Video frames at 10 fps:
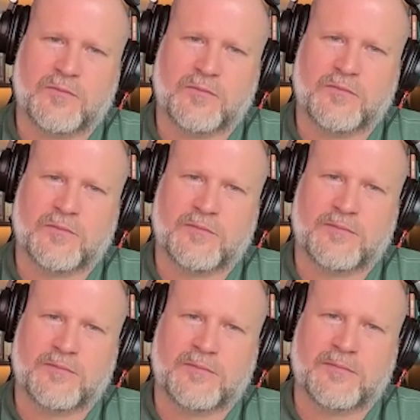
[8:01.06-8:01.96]

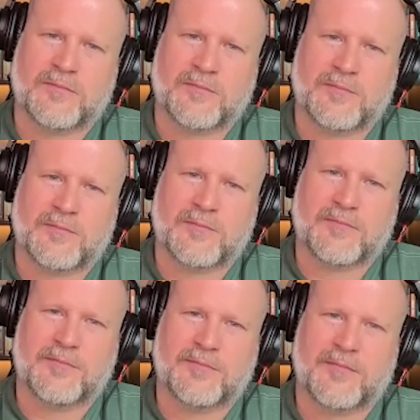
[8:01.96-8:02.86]

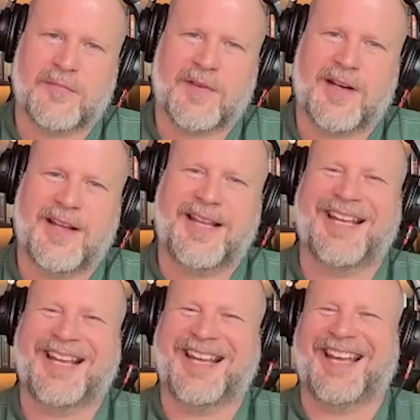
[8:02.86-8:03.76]

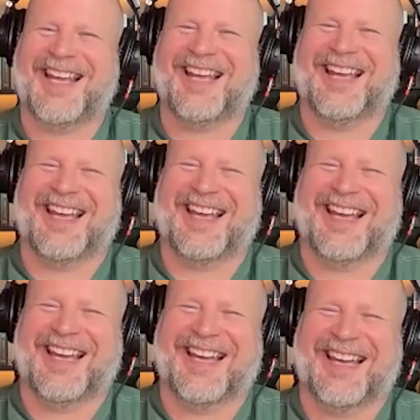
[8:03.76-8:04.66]

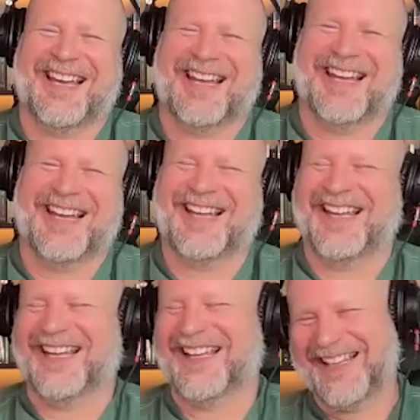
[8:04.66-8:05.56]

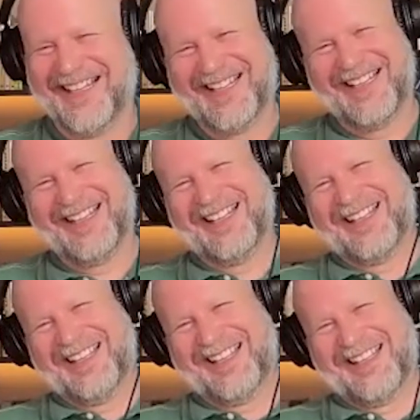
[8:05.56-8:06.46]

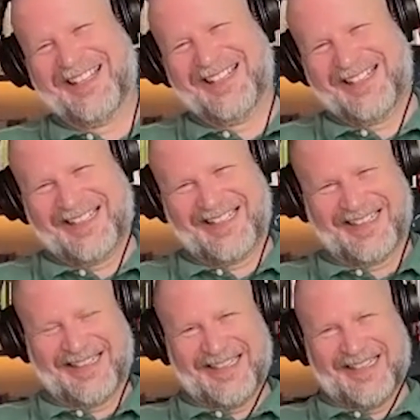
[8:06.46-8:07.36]

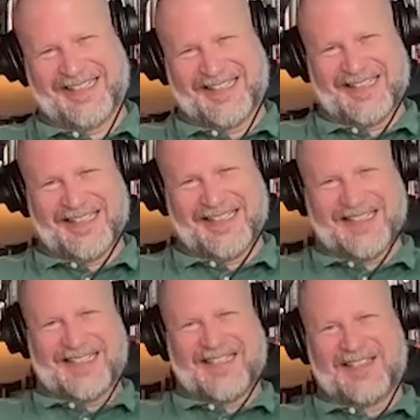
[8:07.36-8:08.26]

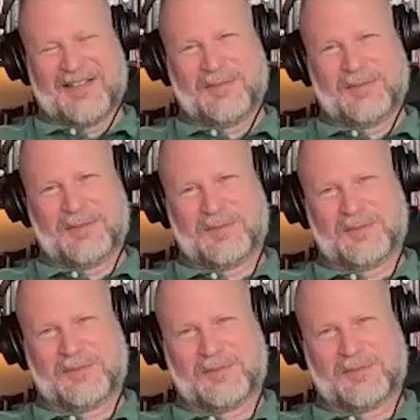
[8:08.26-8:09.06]
[no speech]